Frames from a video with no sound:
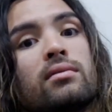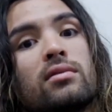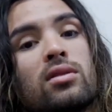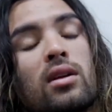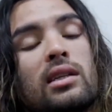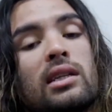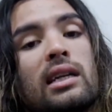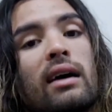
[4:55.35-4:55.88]

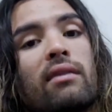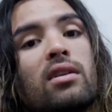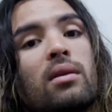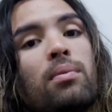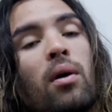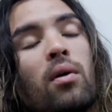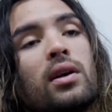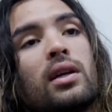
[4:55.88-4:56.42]
So I didn't have an
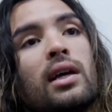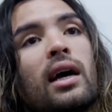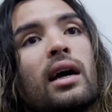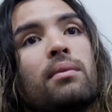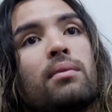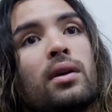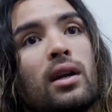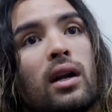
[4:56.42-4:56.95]
opponent
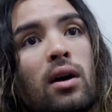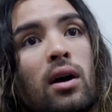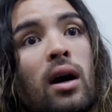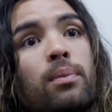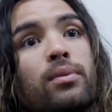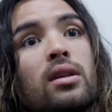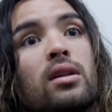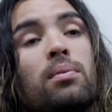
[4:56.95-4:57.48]
yet, but I
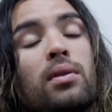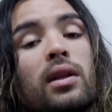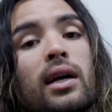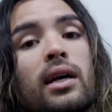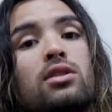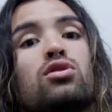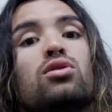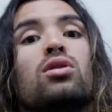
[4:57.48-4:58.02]
hopped on the
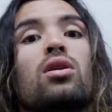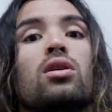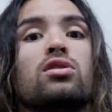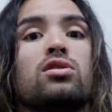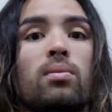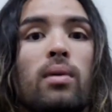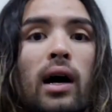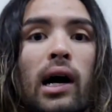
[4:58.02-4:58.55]
plane to go
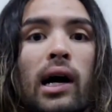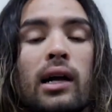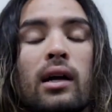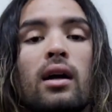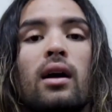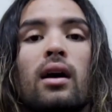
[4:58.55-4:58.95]
to Dubai.